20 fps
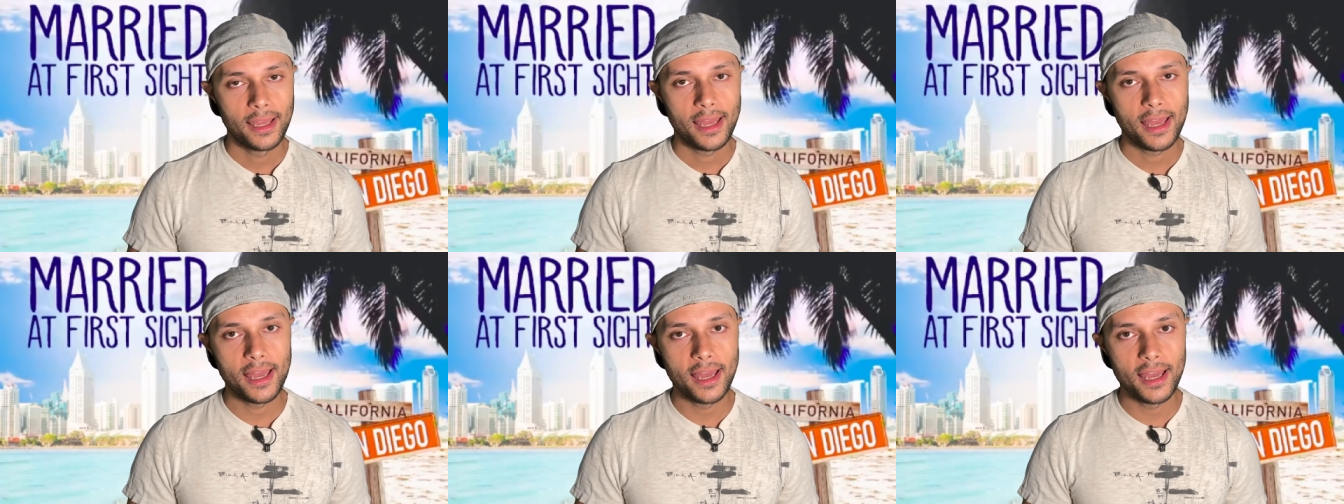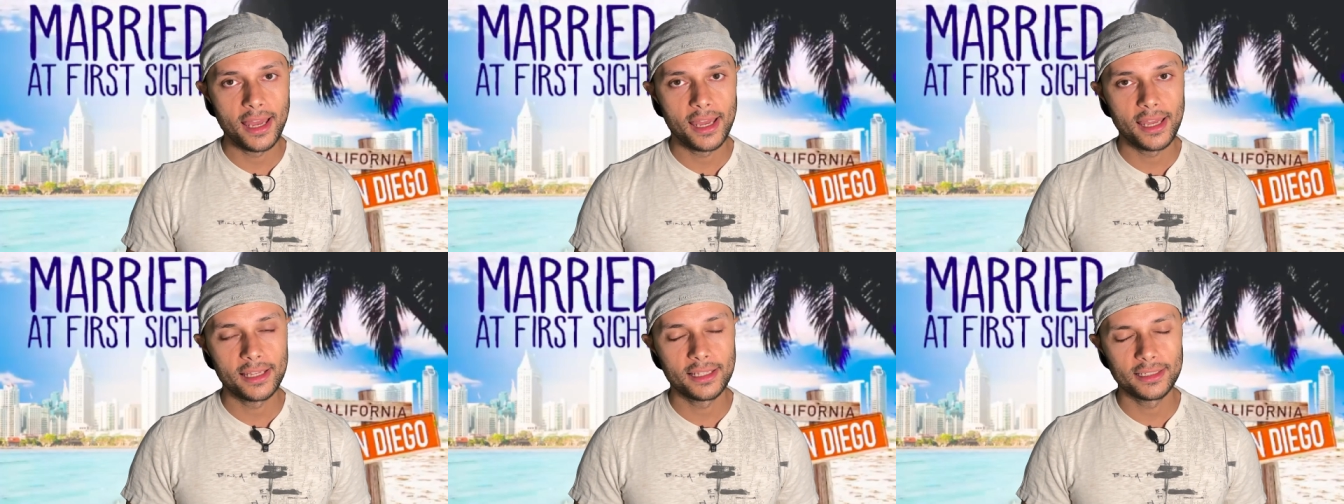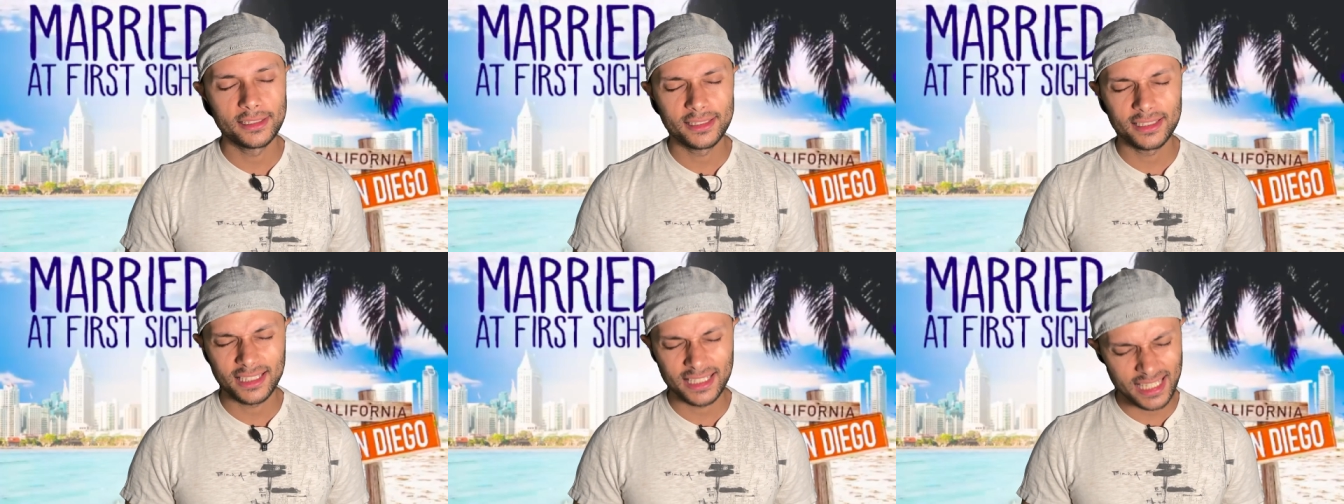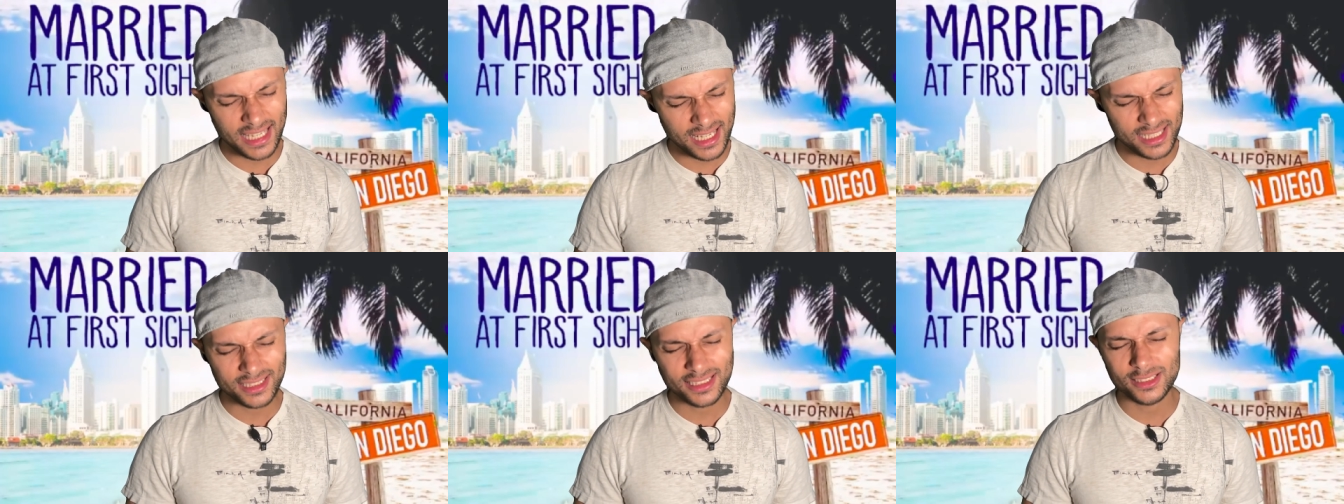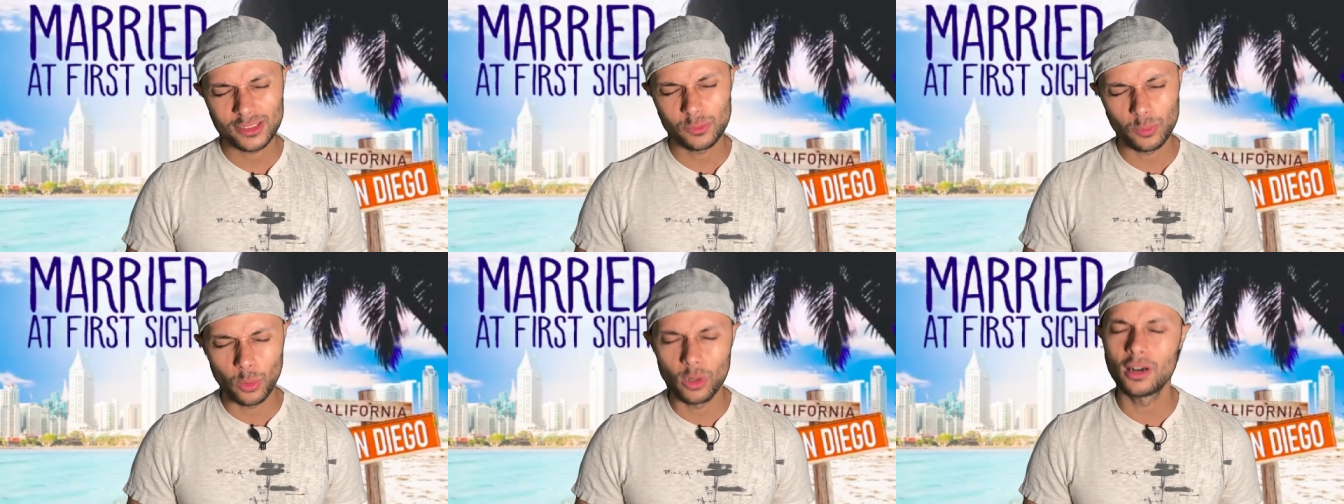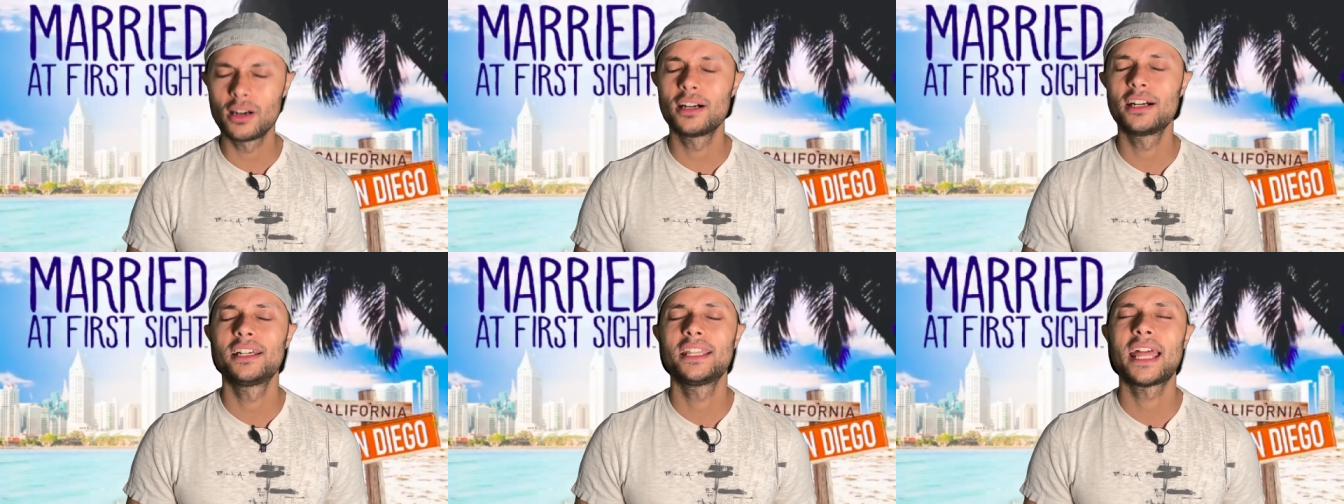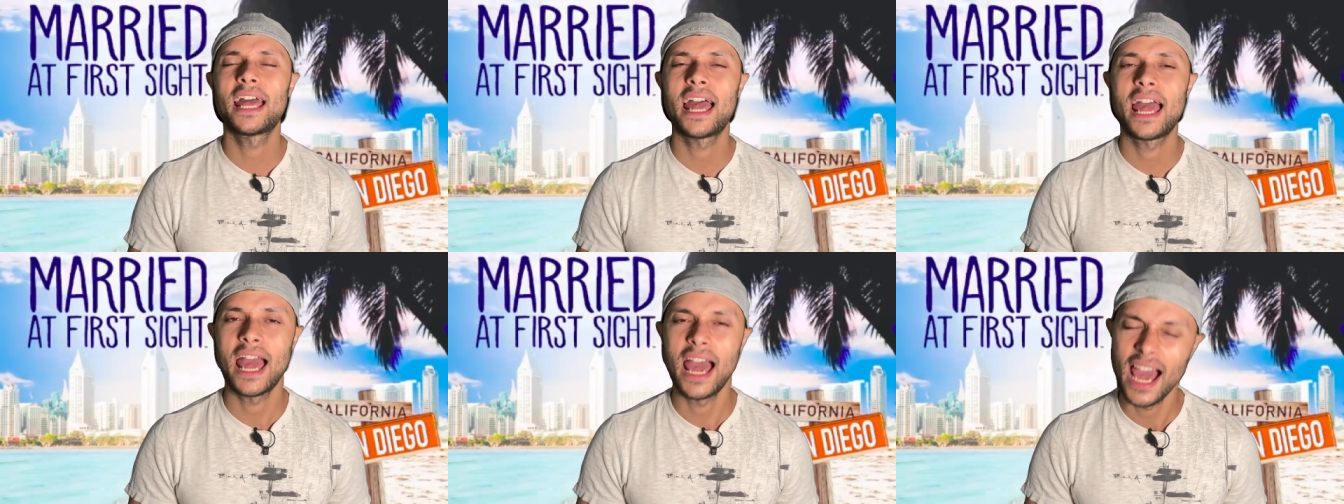And guess what
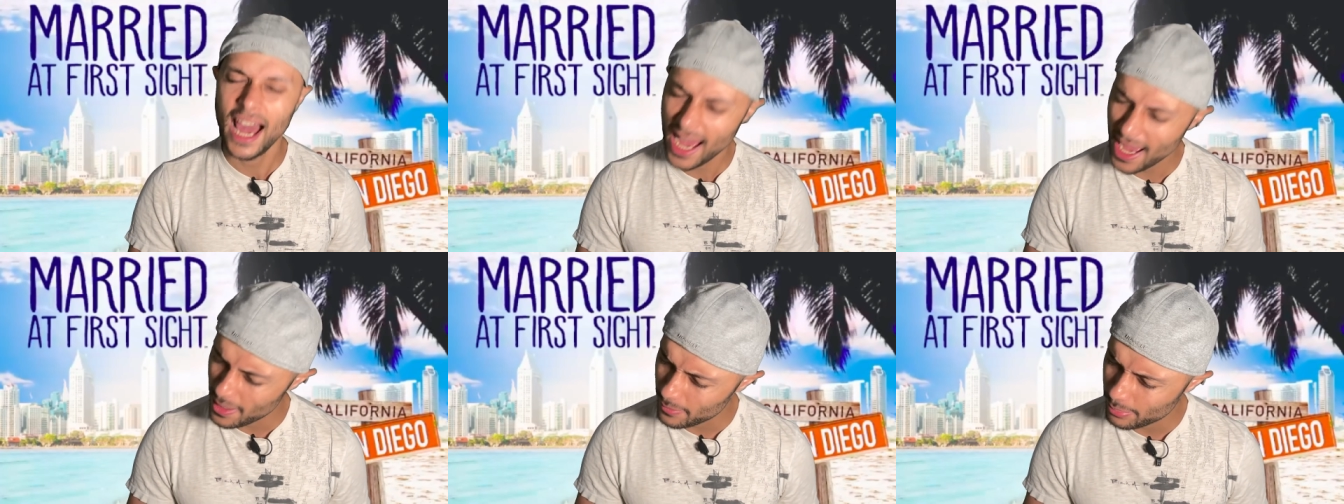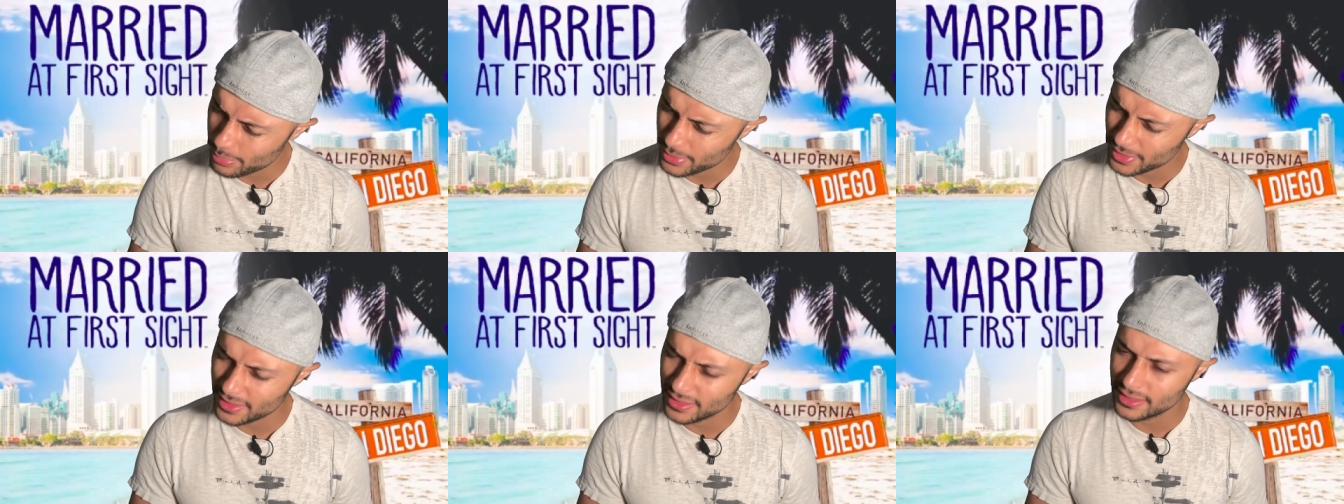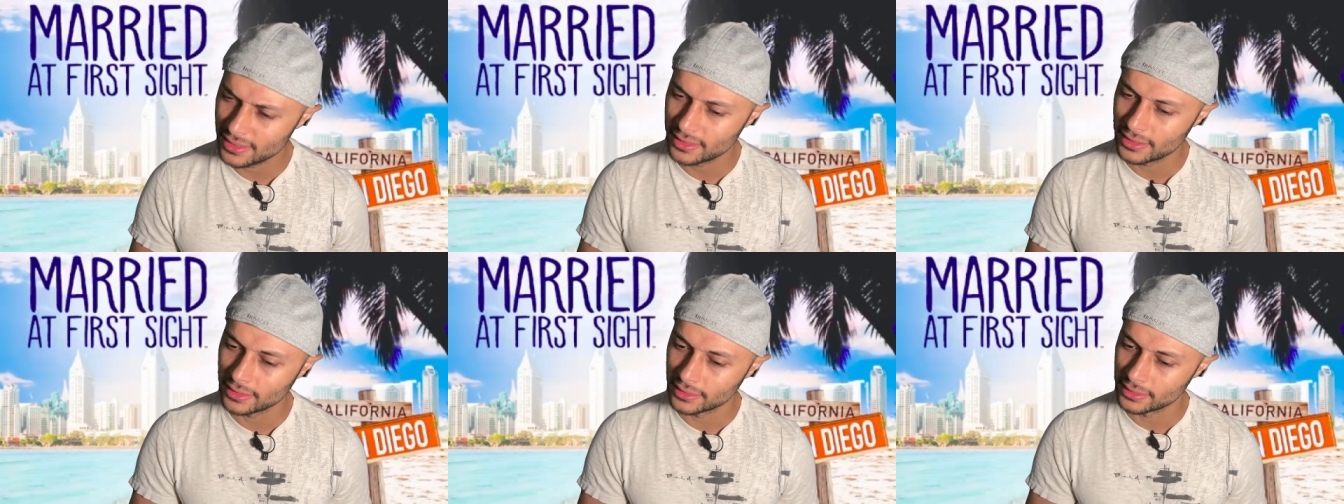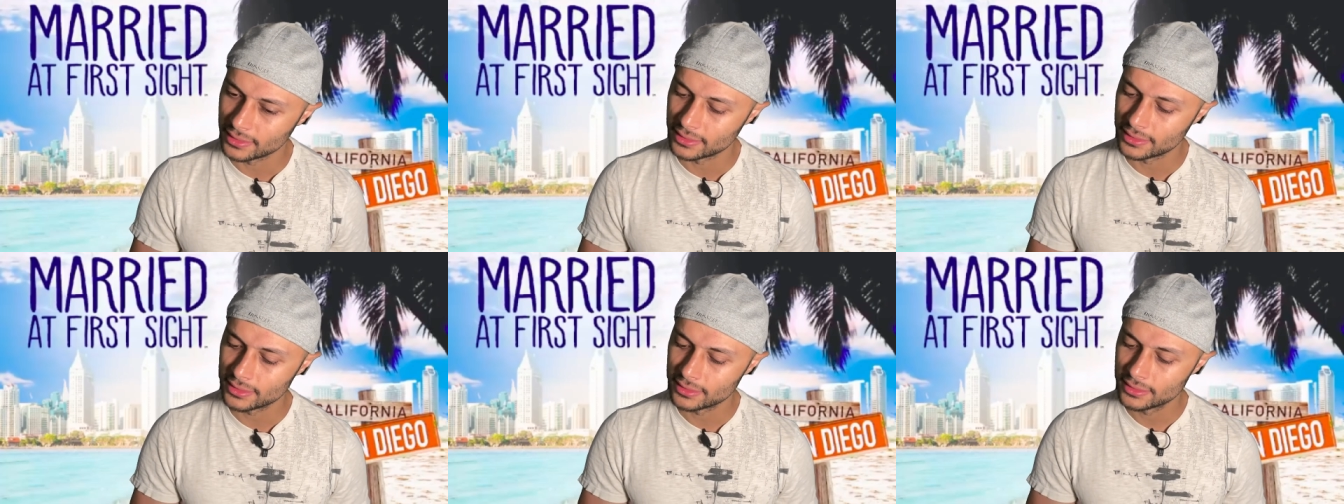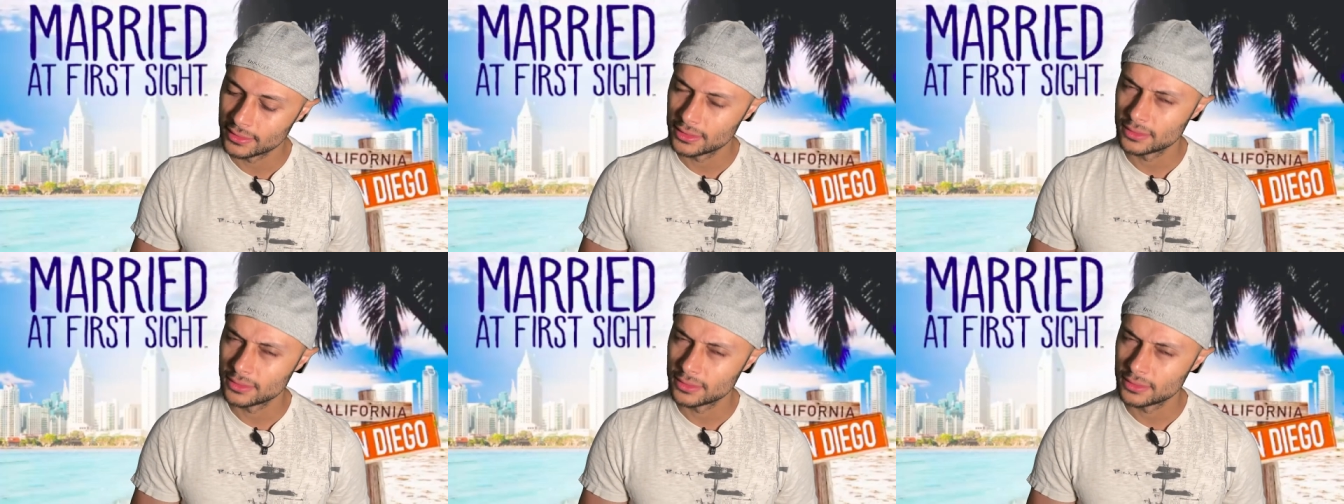happened?